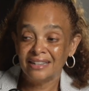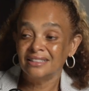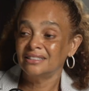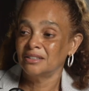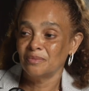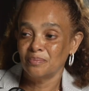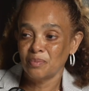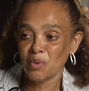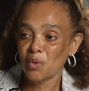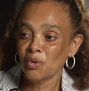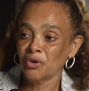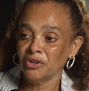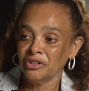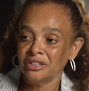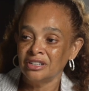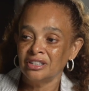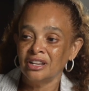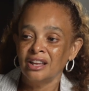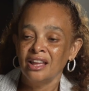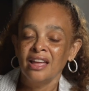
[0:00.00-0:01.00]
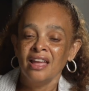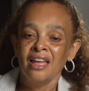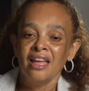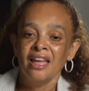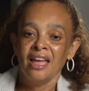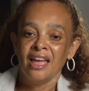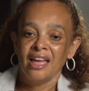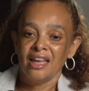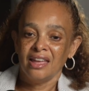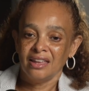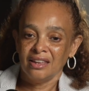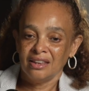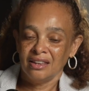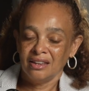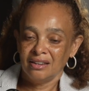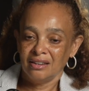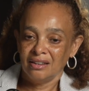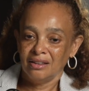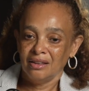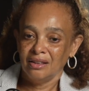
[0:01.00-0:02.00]
is important,
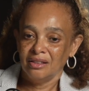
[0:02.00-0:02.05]
and